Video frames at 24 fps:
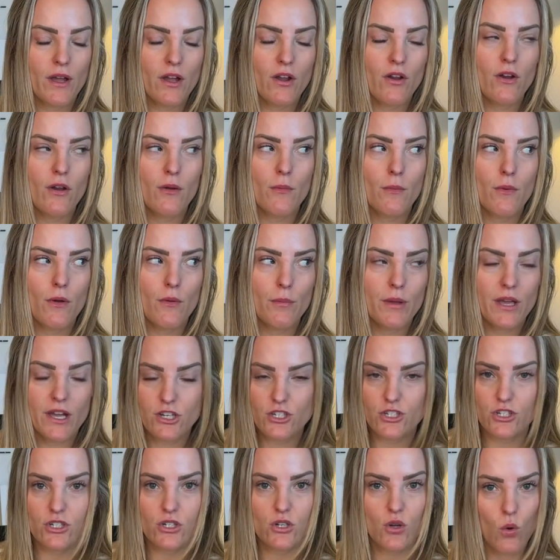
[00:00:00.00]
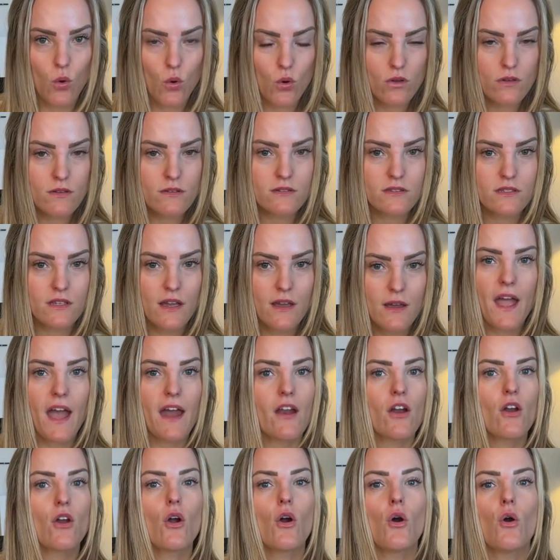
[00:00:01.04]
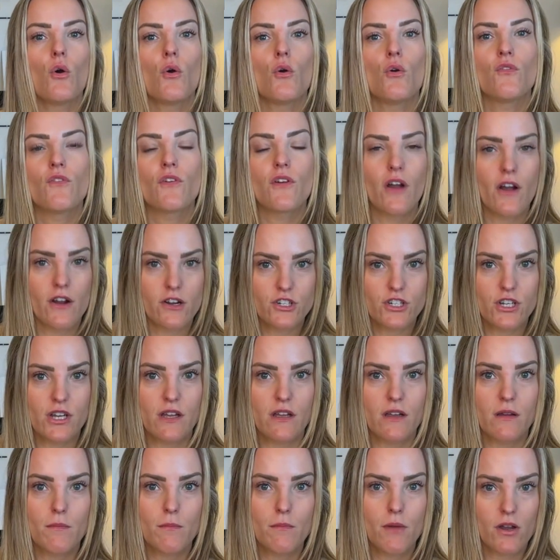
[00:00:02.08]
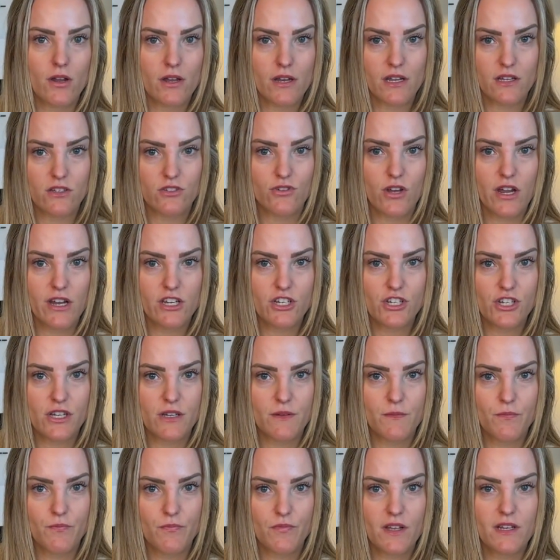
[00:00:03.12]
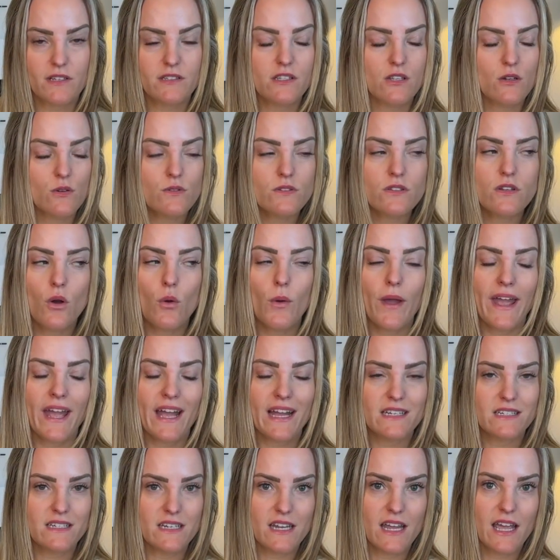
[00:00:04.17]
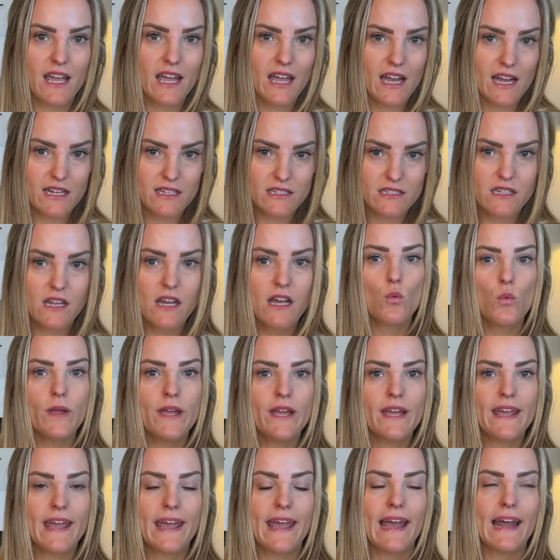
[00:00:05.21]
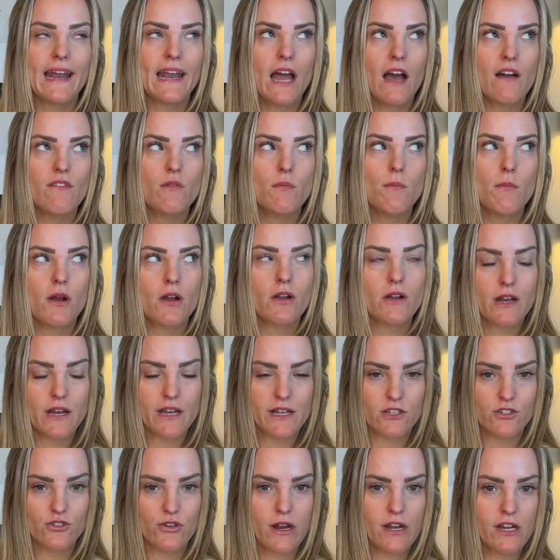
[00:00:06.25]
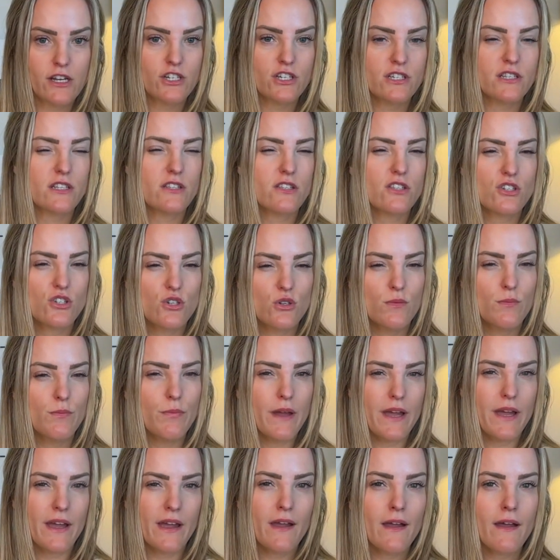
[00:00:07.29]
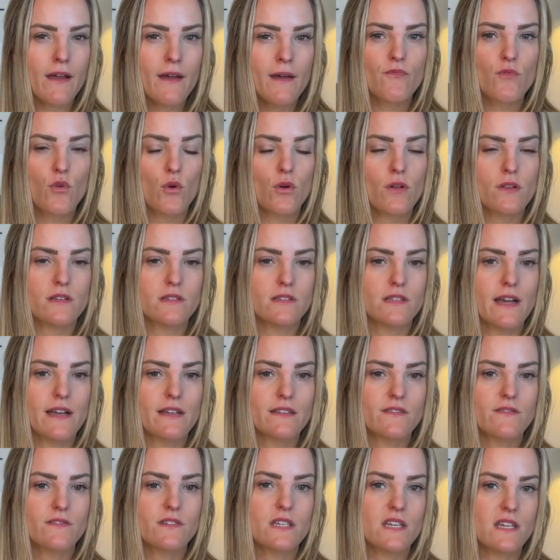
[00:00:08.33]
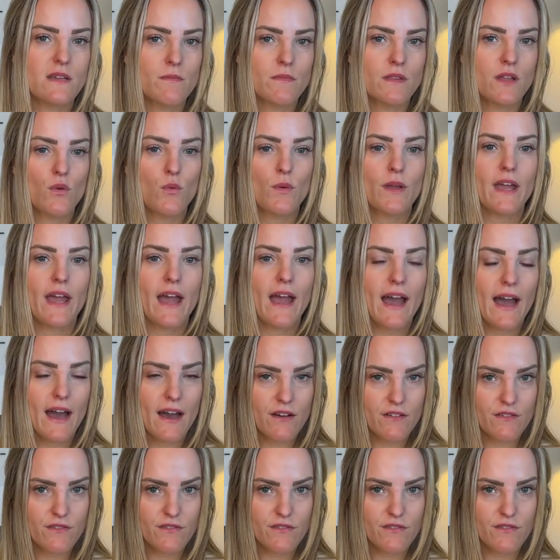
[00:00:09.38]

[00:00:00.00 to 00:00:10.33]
bigger picture goals and our overarching marketing strategy? Because those go hand in hand. We can't have a marketing strategy that's too big for the size of team that we have.